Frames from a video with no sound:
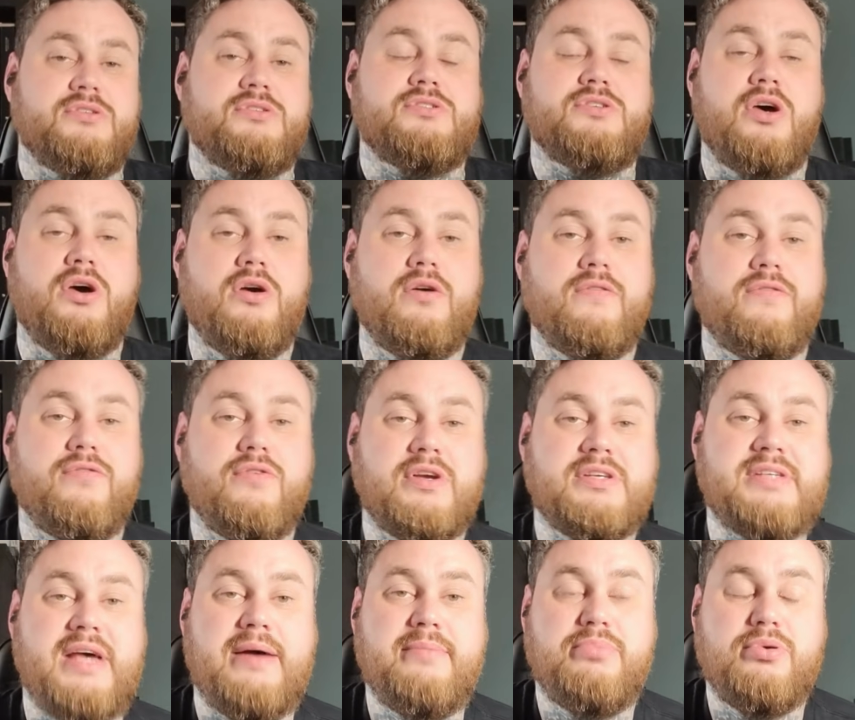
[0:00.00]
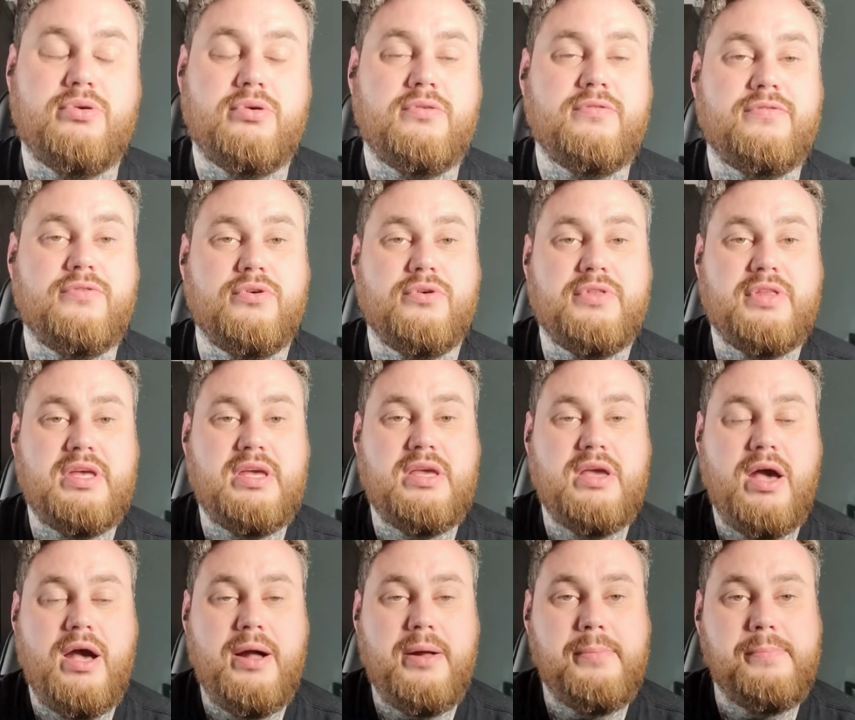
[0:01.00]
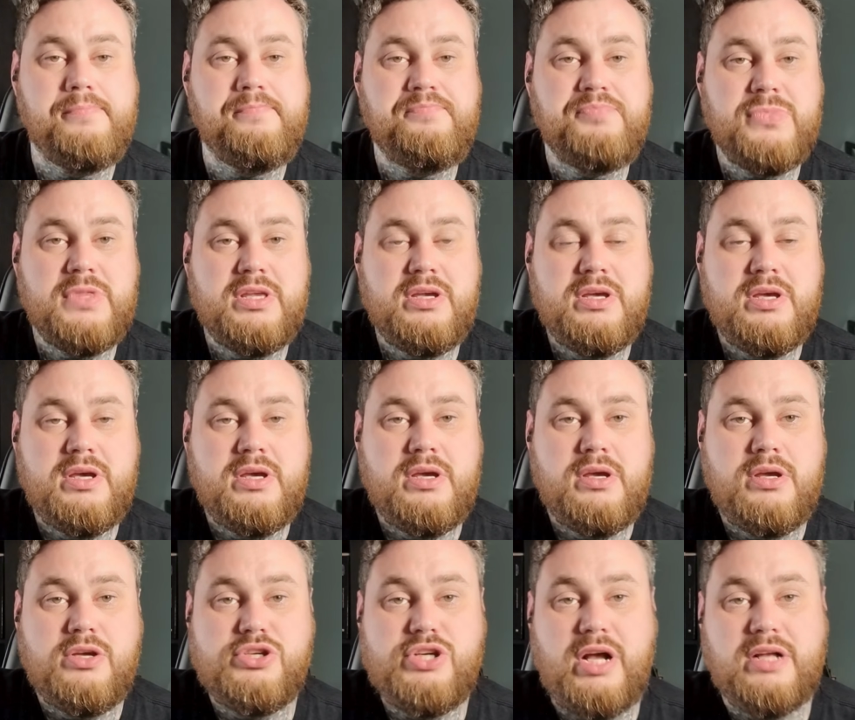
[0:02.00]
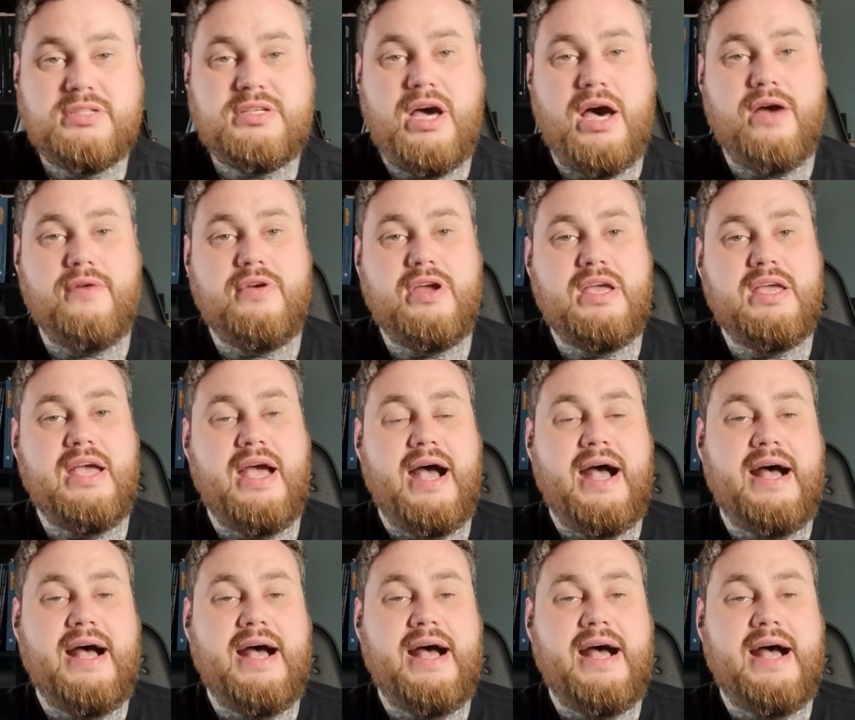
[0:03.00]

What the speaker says: So, for example, for the Shaltari